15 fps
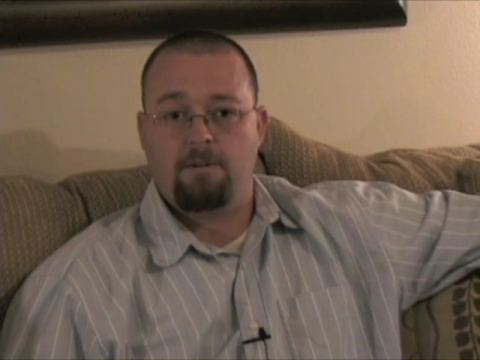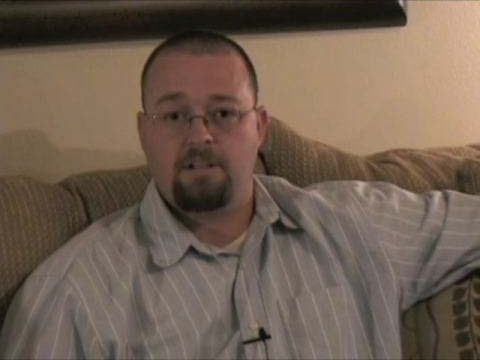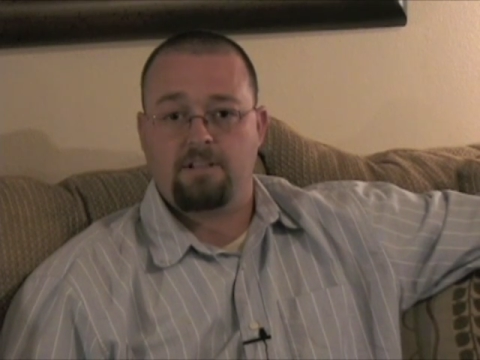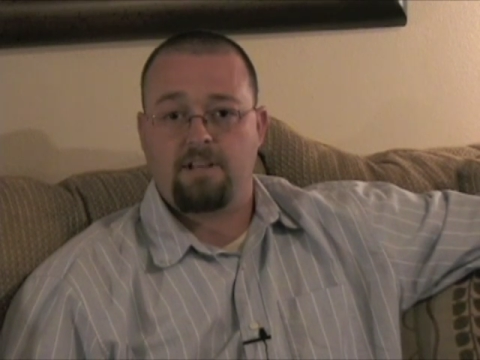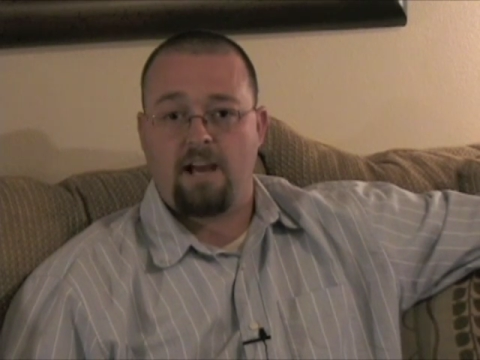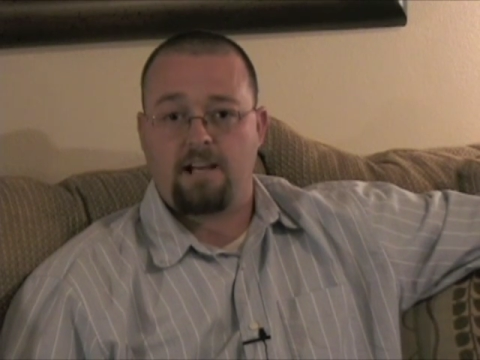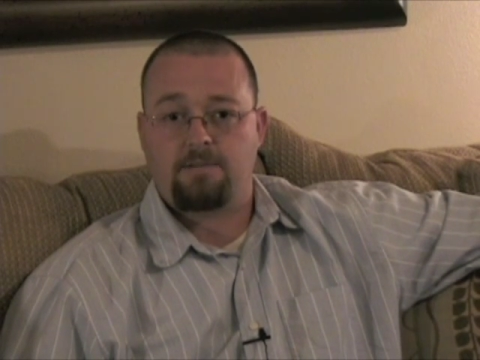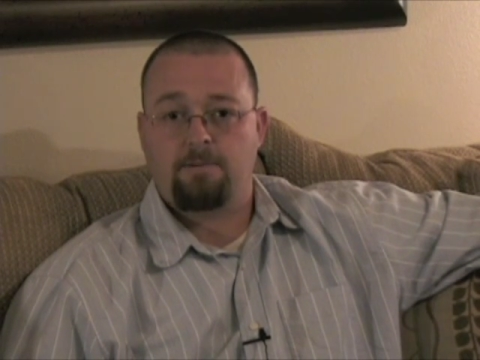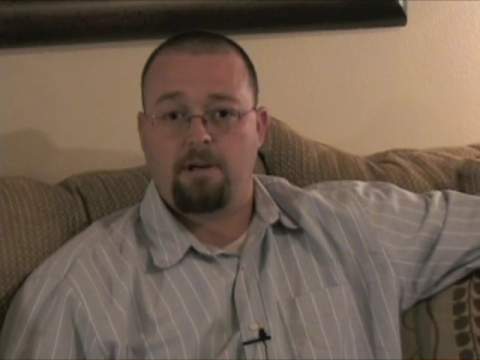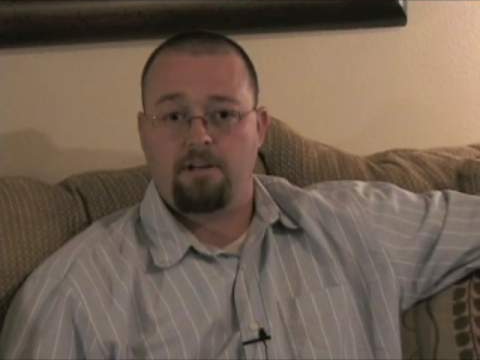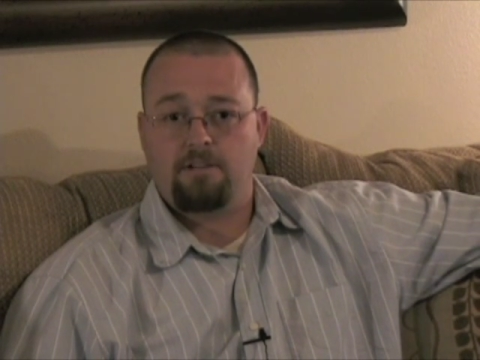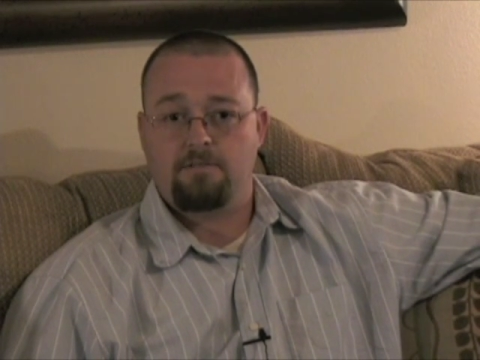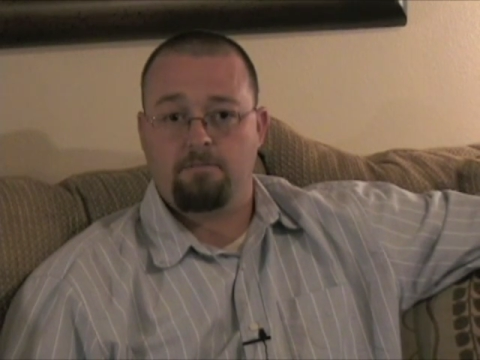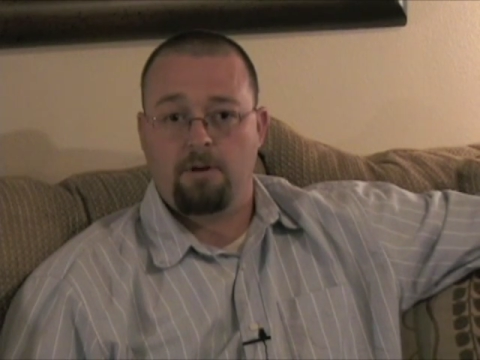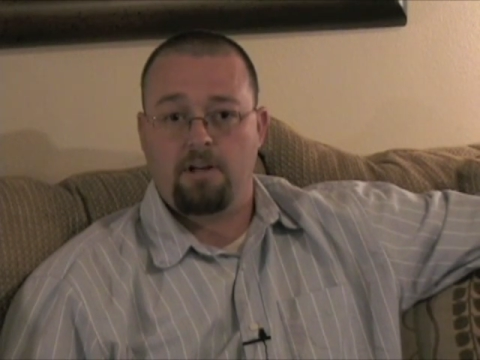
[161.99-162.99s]
and the
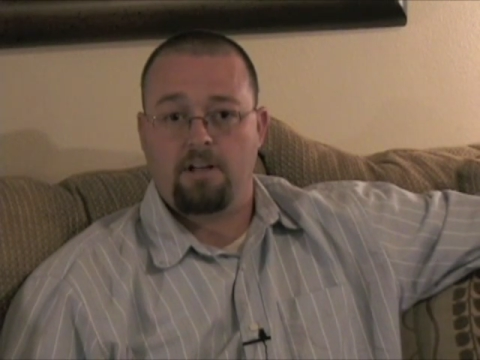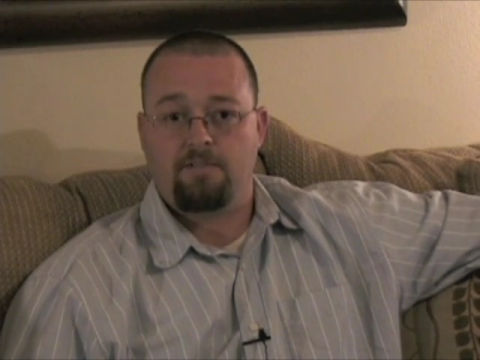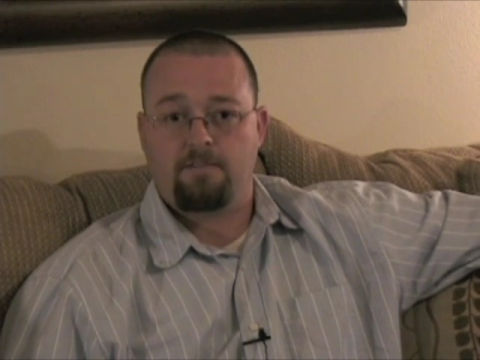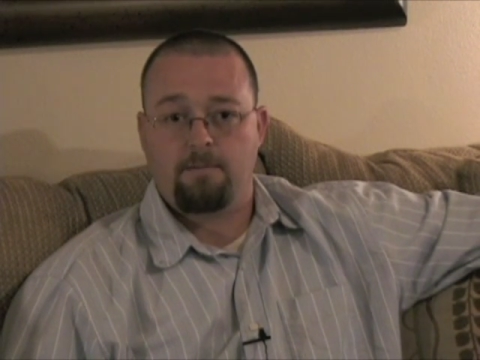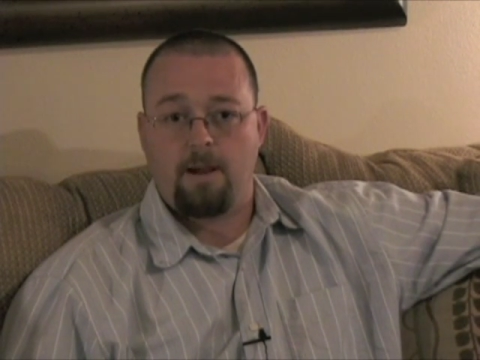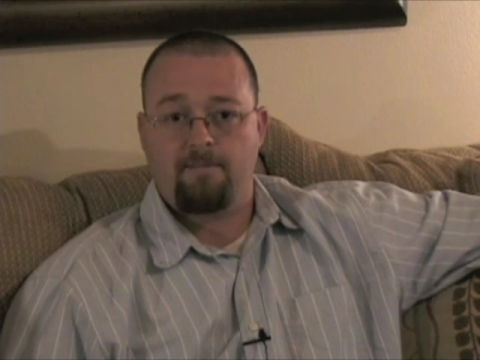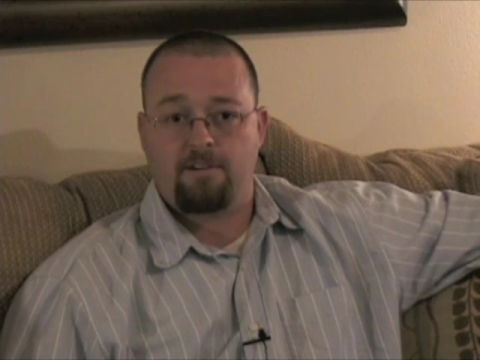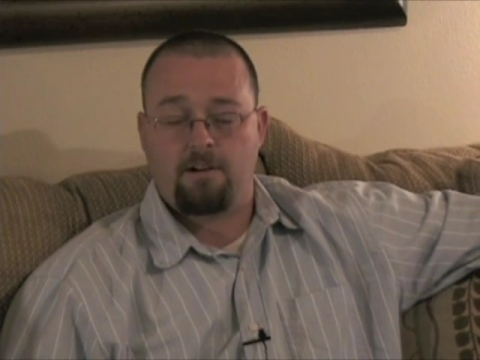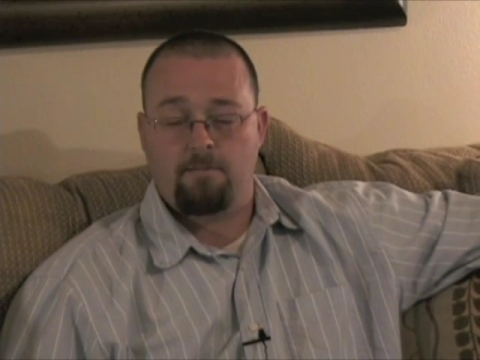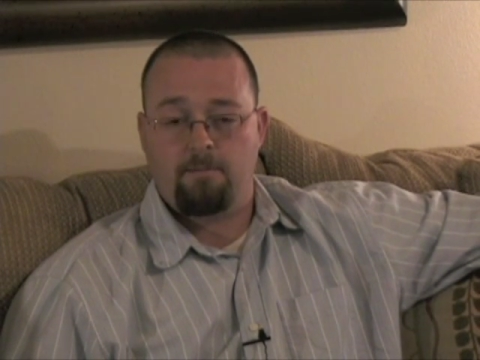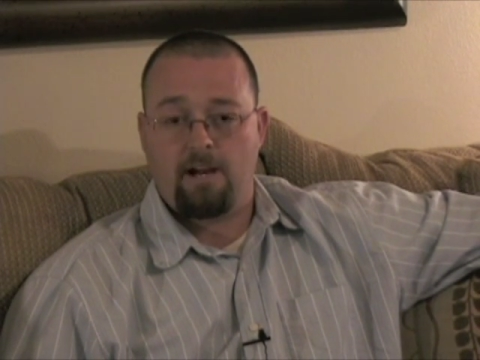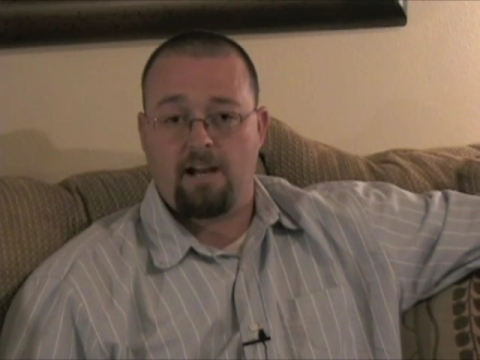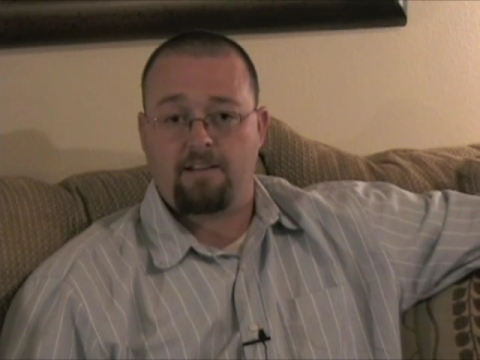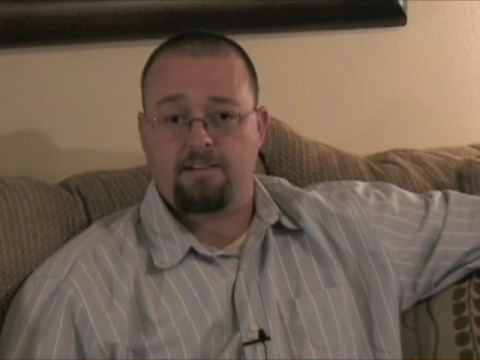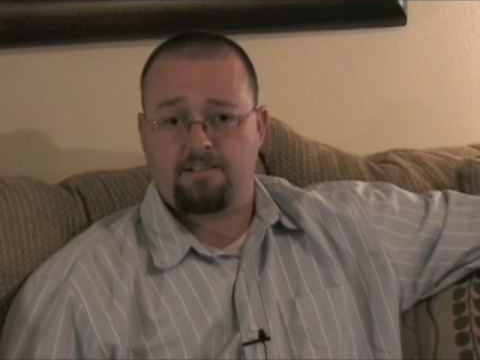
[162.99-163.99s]
taxpayers' money from having to come
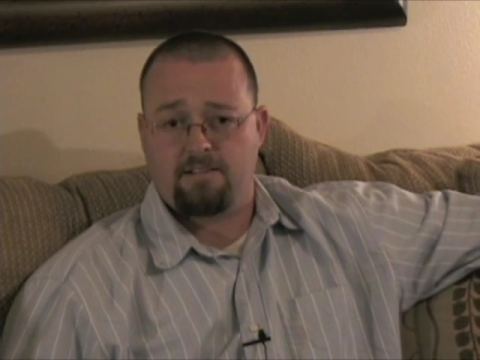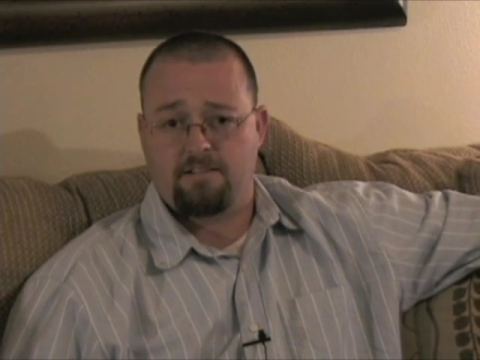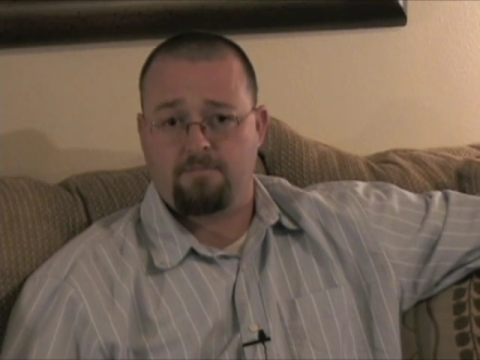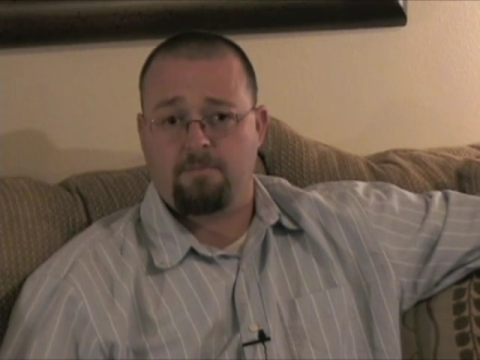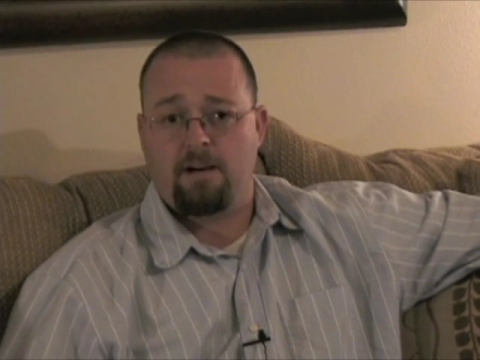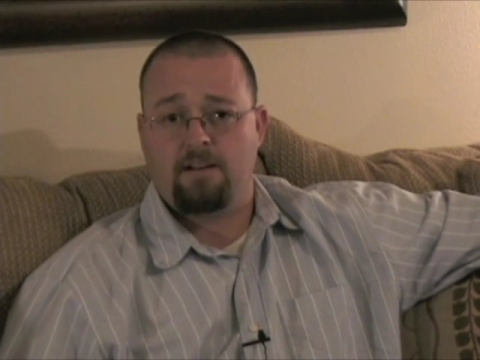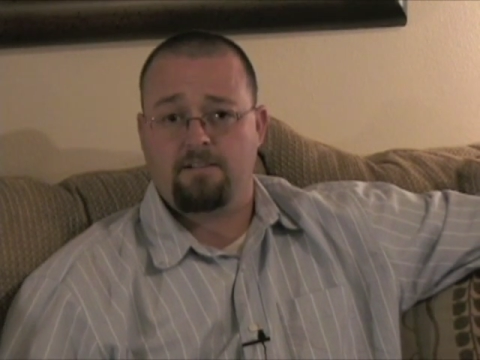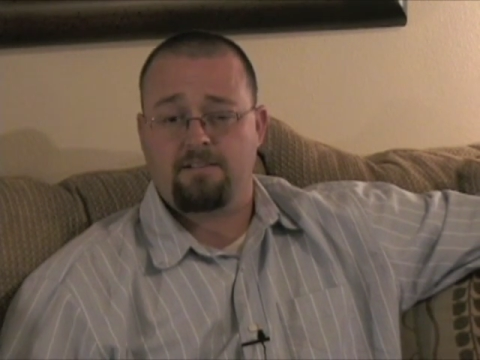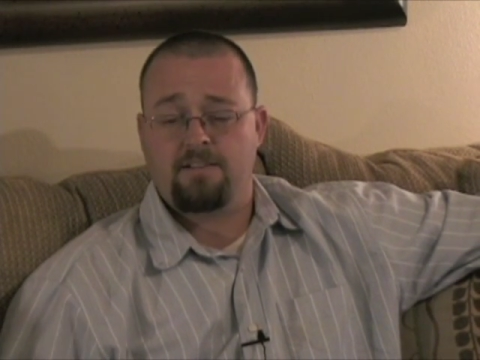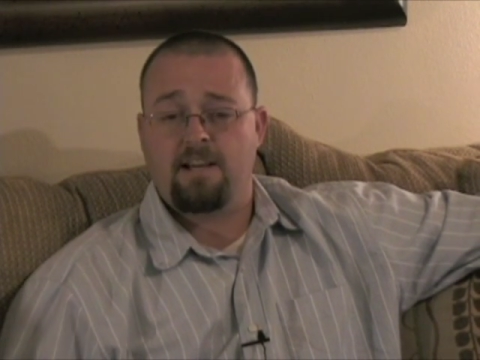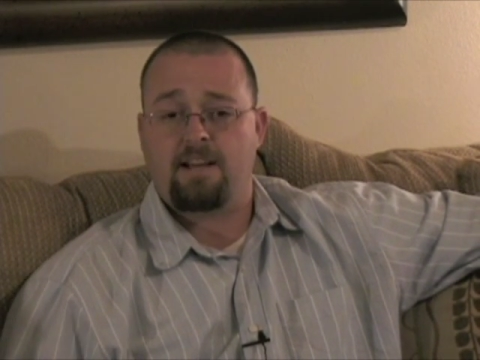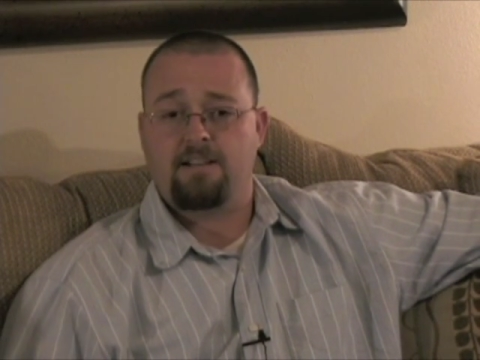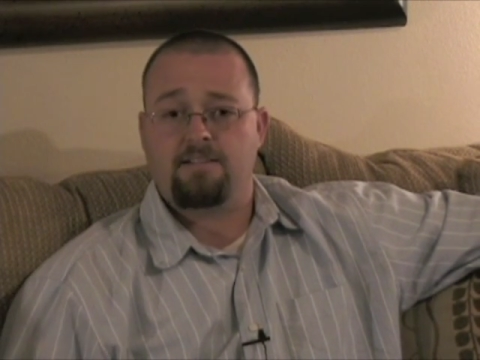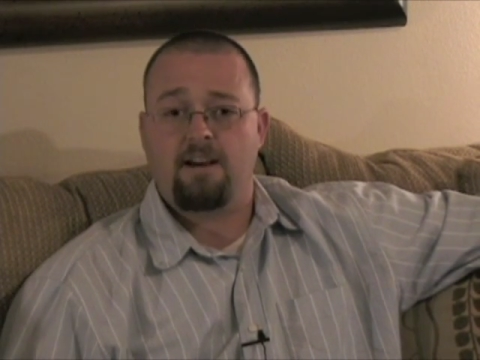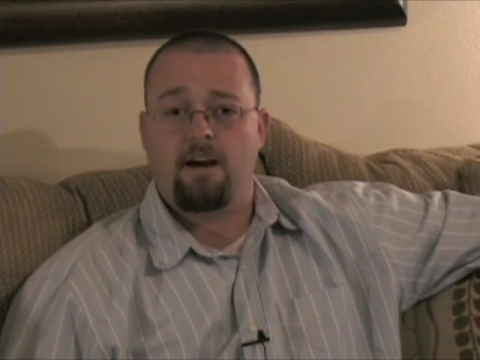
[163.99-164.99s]
back. This is my
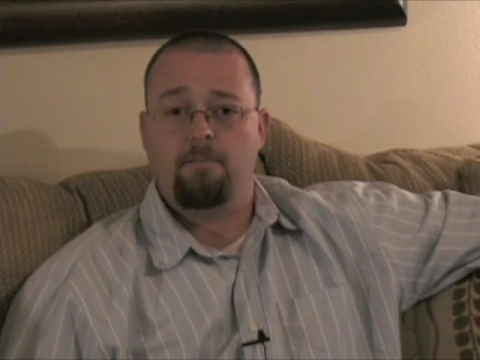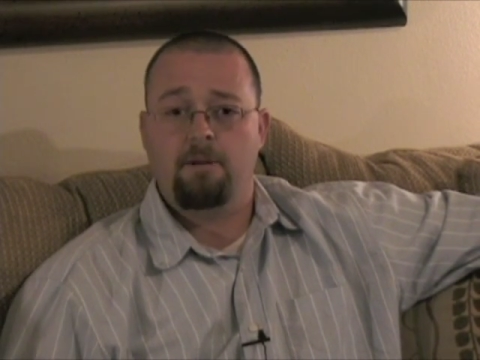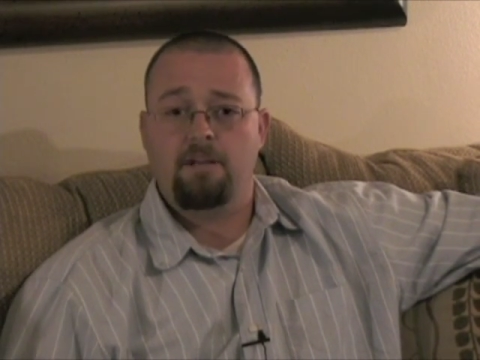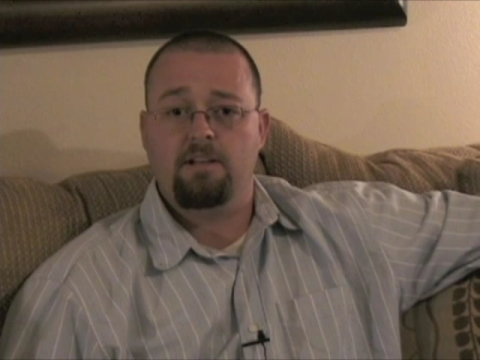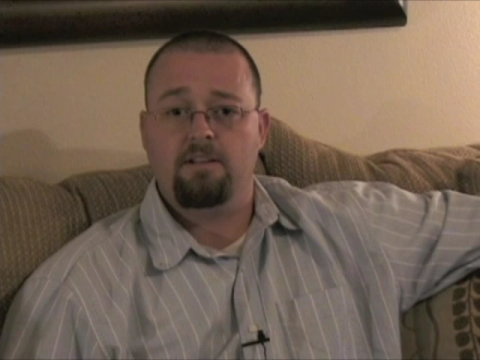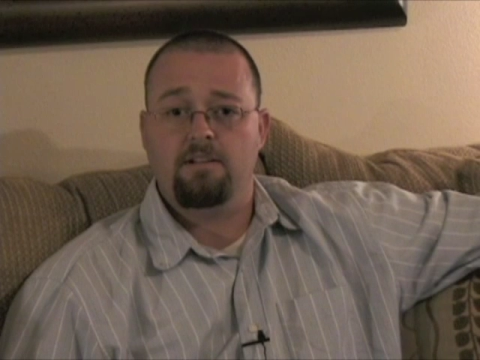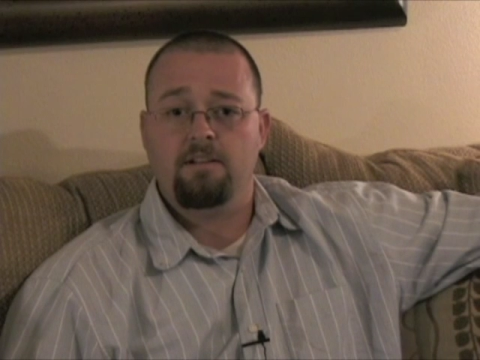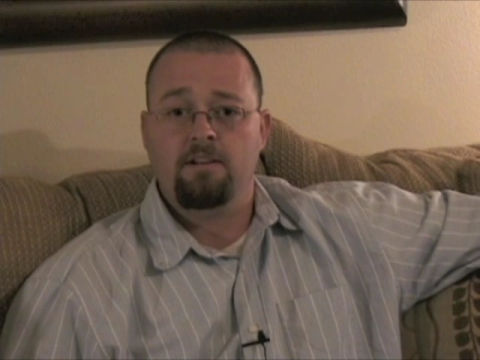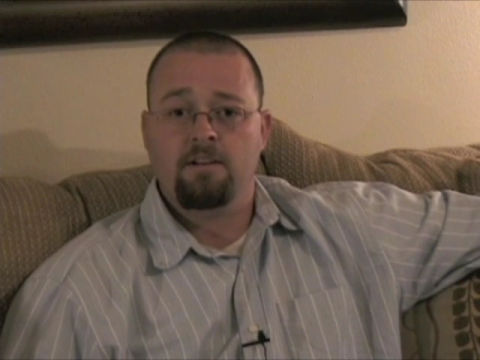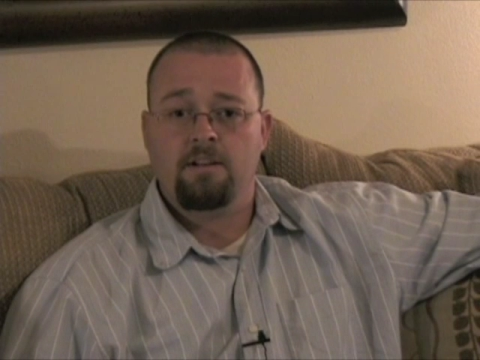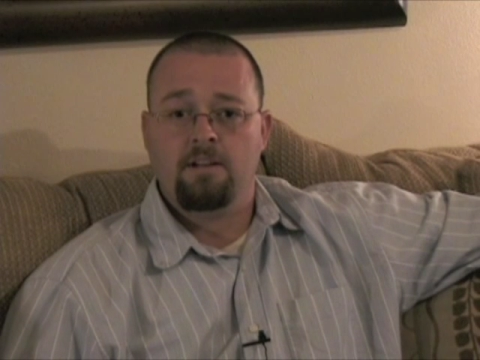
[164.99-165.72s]
second time in.